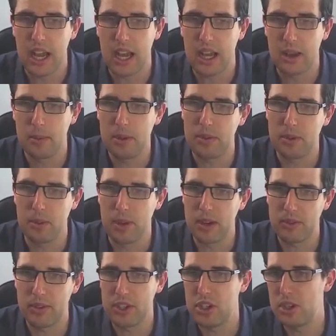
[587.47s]
If you
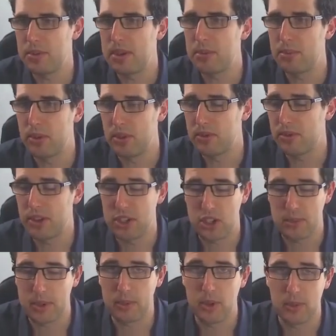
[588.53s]
run free shipping, put free
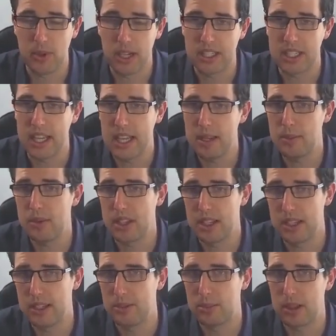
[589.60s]
shipping worldwide today with
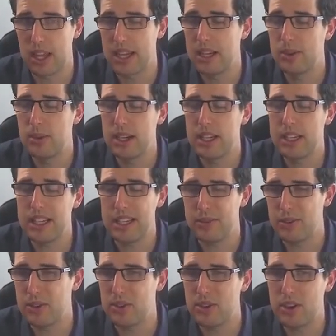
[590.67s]
the little plan around it.
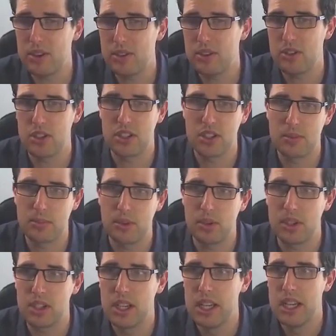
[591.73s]
If you don't, just
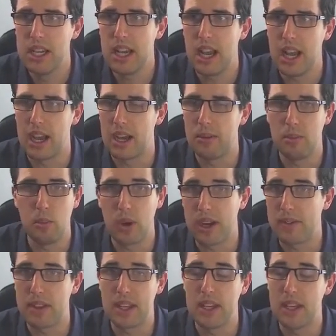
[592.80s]
put
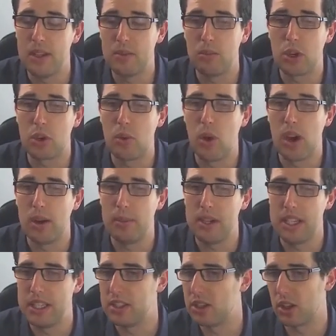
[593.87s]
whatever the
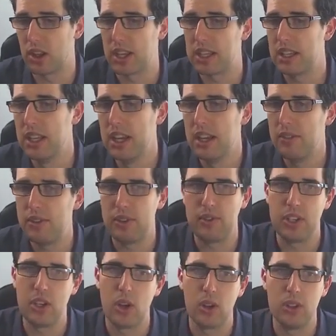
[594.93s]
requirement is. So like
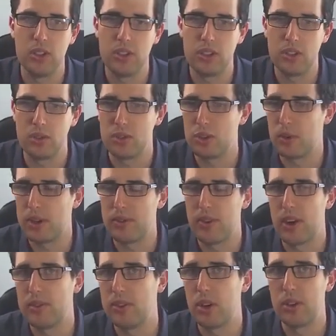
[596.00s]
$50 or
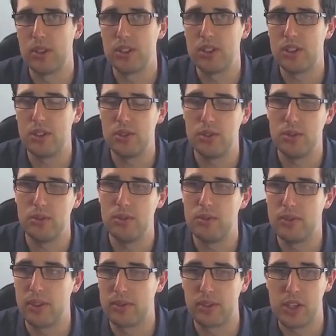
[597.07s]
$25
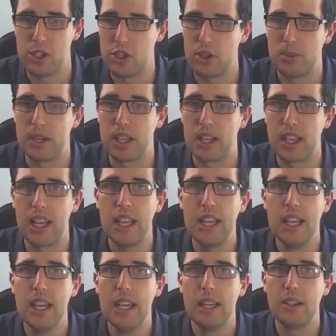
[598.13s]
for free shipping.
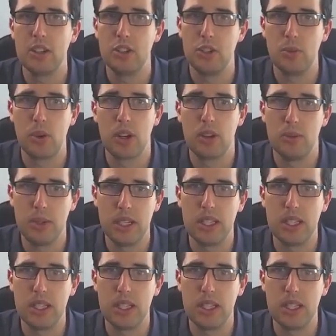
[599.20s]
Okay, because you want to